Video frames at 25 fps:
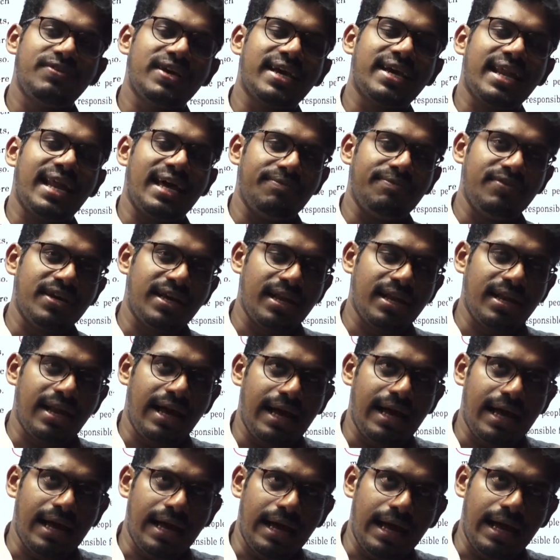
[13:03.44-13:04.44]
we can
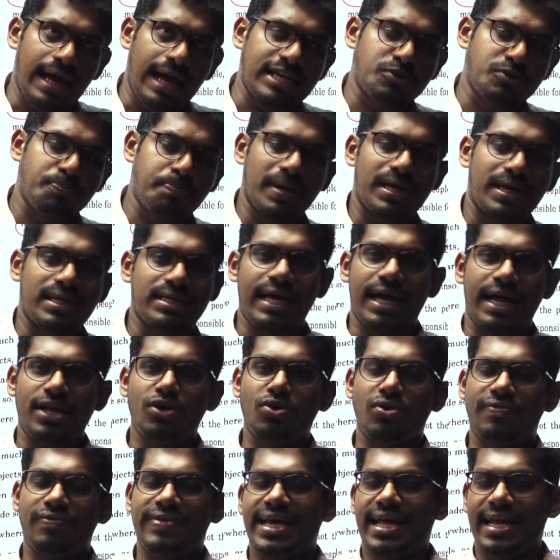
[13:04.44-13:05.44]
expect that,
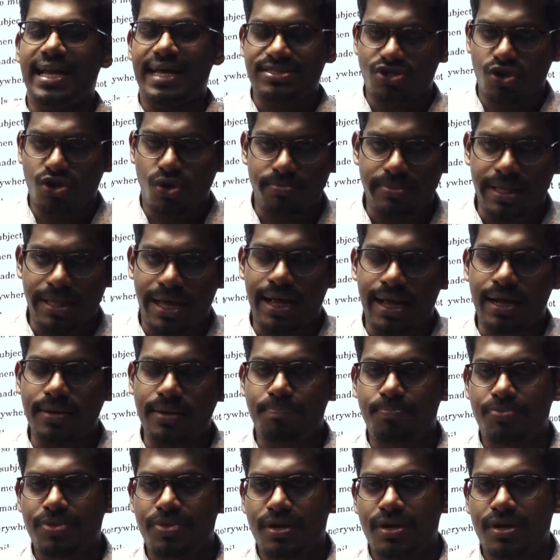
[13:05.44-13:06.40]
or we can assume that